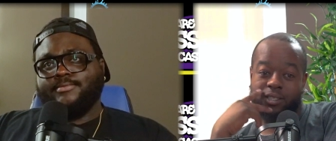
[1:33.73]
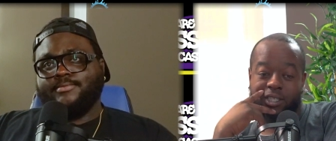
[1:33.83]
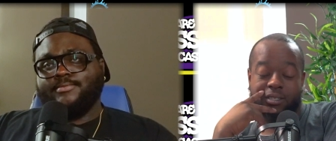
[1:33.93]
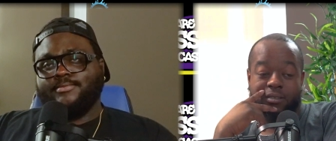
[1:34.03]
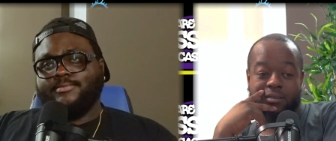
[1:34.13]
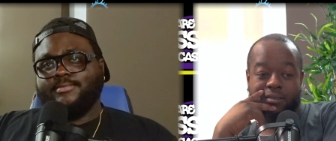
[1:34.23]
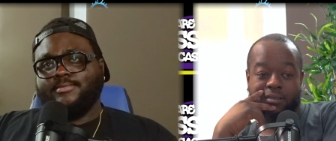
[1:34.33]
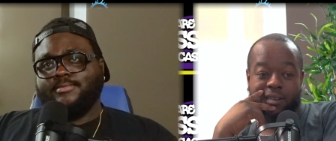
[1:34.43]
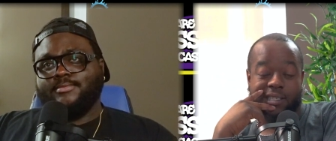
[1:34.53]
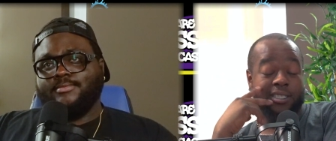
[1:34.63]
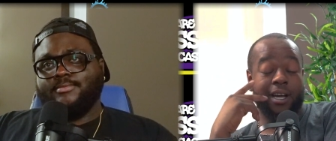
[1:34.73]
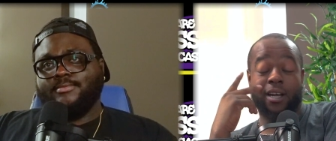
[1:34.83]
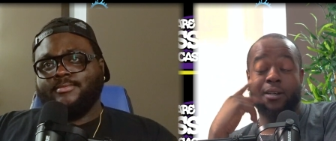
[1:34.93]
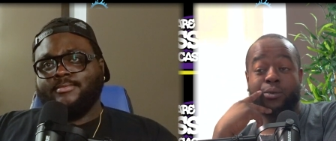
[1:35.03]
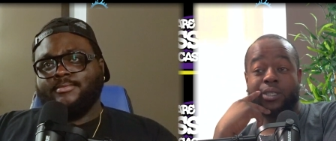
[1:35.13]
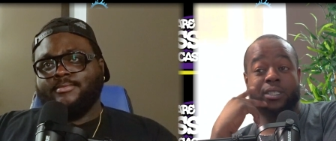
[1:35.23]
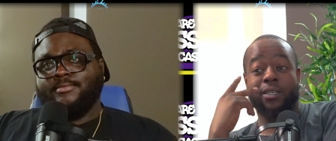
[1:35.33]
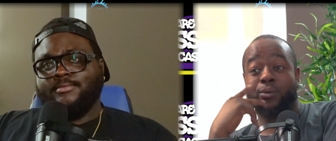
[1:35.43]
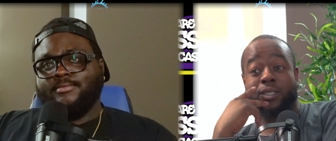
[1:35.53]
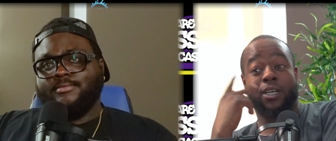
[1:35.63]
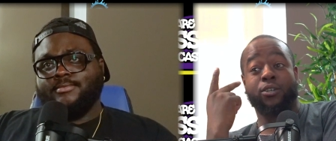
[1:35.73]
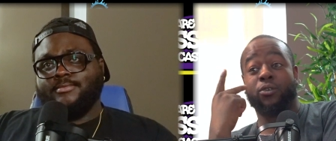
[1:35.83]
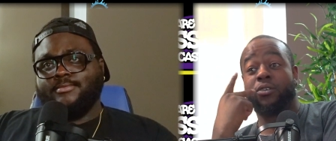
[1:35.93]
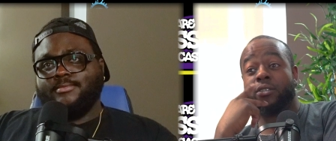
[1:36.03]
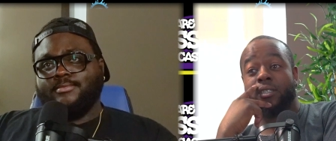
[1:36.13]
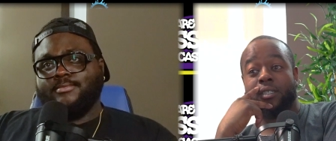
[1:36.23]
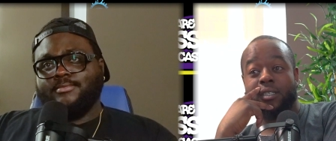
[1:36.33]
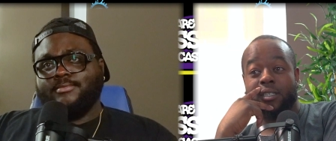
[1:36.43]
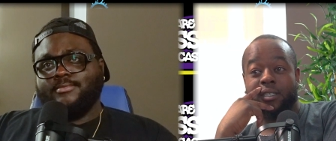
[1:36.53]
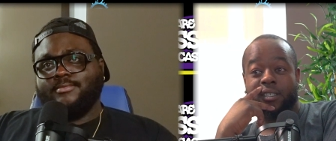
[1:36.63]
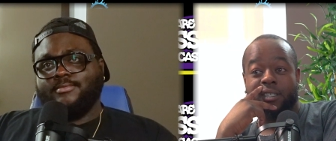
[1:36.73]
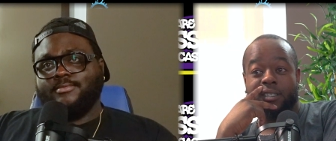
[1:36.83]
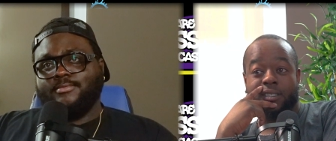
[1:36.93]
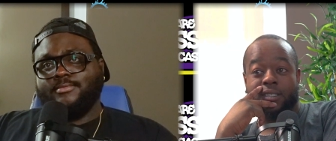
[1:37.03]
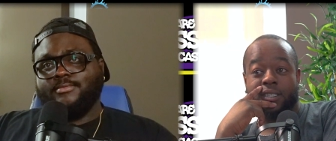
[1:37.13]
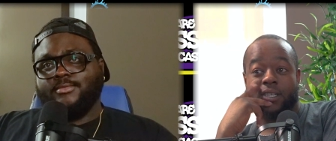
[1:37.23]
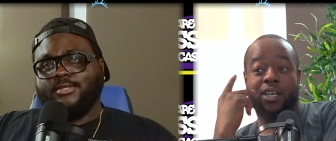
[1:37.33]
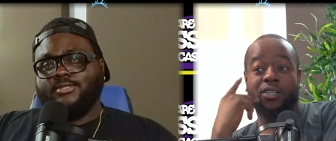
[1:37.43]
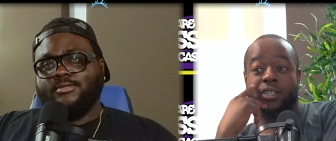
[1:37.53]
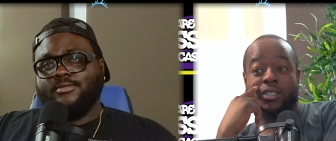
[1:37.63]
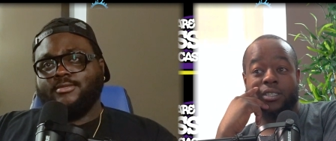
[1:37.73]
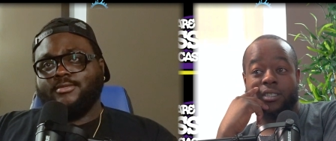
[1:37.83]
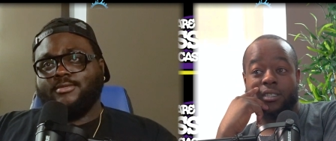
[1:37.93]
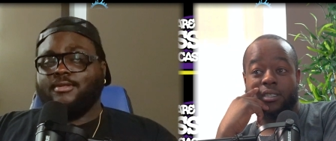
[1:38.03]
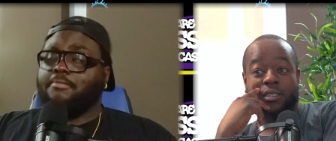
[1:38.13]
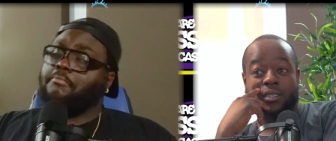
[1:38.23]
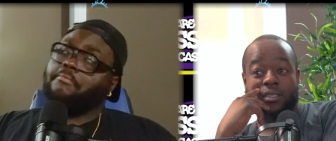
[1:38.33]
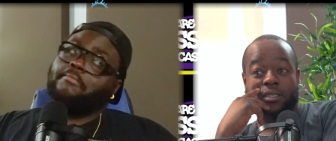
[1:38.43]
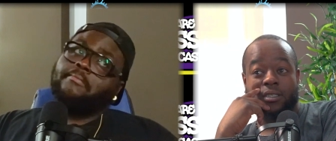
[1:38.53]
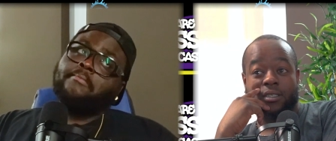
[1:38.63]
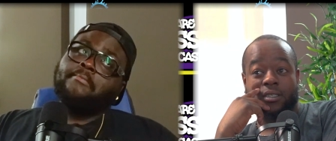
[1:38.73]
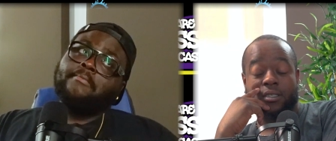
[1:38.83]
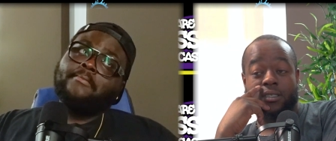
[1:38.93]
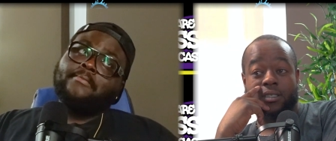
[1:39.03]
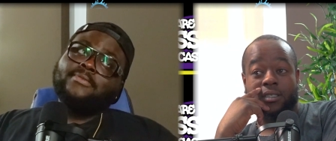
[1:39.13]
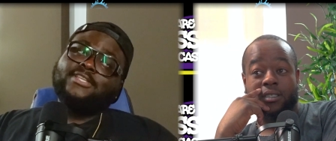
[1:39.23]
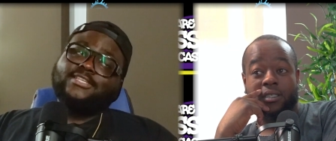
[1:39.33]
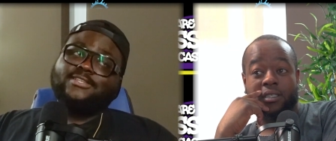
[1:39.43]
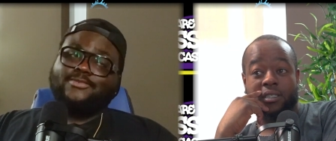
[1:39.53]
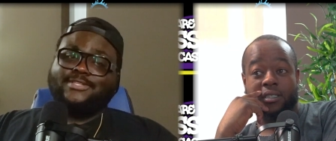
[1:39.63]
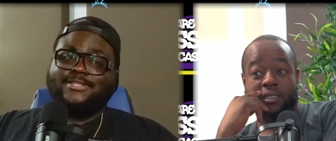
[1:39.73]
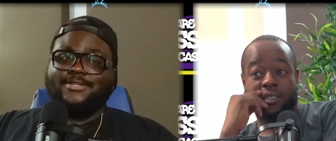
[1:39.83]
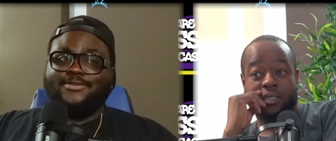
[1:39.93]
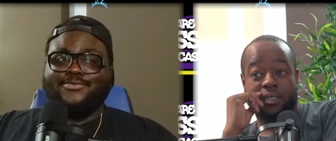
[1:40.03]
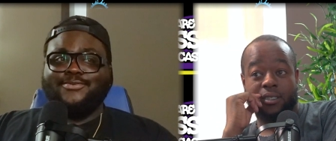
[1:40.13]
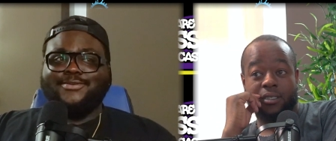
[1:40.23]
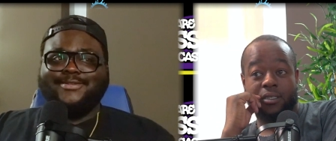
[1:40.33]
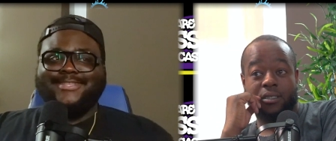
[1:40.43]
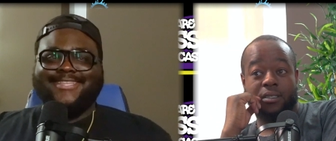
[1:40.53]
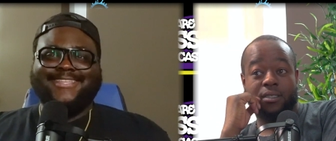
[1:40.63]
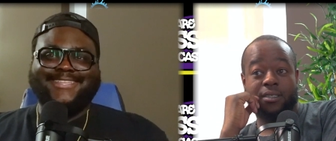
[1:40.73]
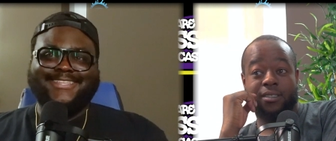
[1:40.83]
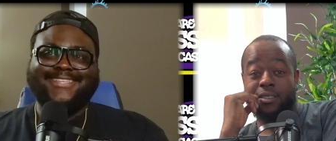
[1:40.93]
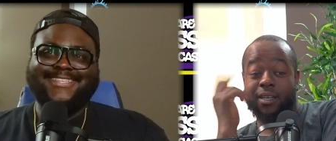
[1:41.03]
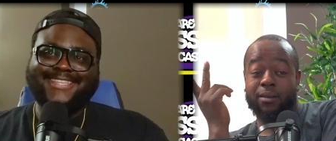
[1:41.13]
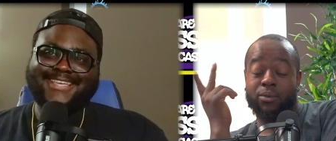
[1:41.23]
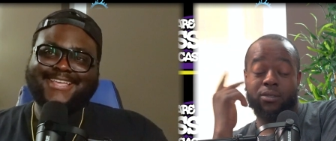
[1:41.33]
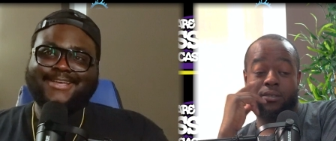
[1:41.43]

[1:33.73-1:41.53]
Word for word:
Speaker 1: shit. That's not. It wasn't. It wasn't on Google. So I don't know. See, I said it
Speaker 2: wasn't on Google. yeah, bro.